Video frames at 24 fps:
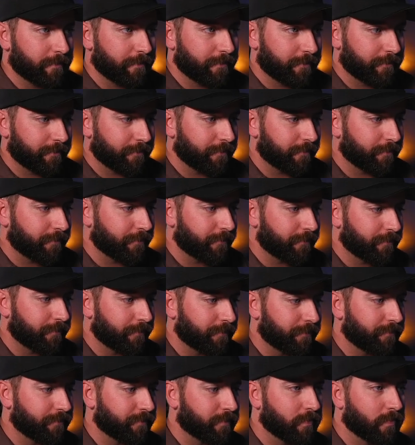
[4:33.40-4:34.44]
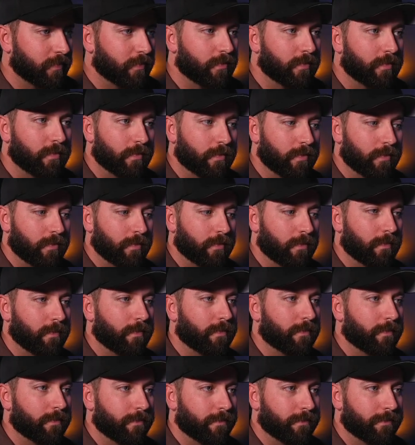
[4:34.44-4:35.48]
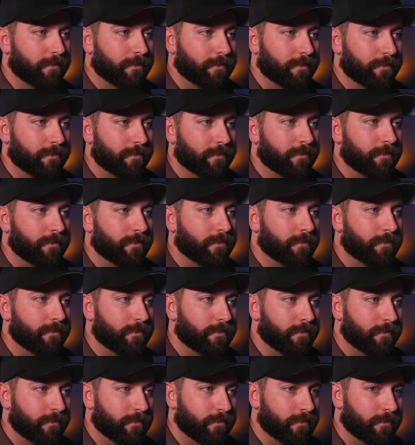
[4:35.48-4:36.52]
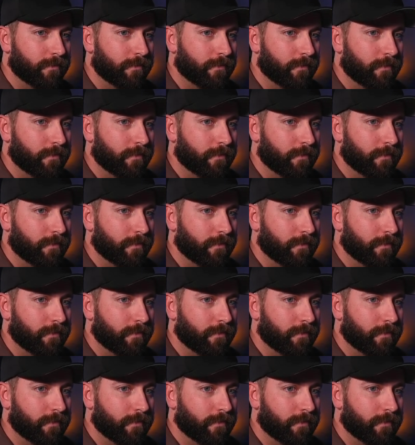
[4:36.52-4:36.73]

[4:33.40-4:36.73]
[no speech]